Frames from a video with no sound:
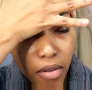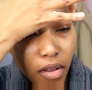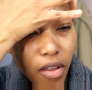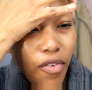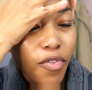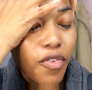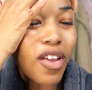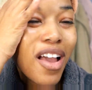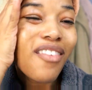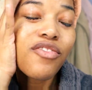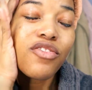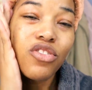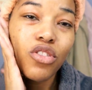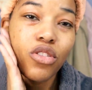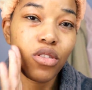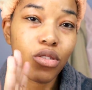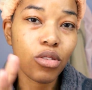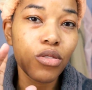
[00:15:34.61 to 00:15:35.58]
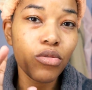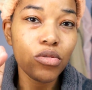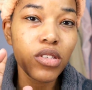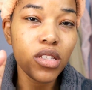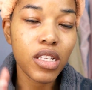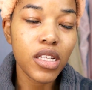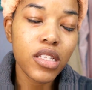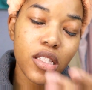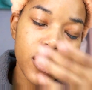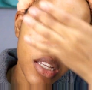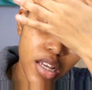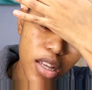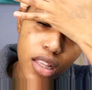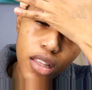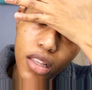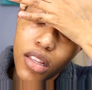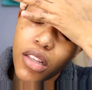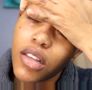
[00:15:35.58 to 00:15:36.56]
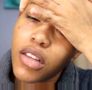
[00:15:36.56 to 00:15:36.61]
if you have thirsty
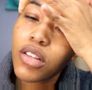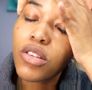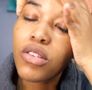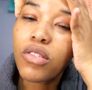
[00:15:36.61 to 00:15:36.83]
skin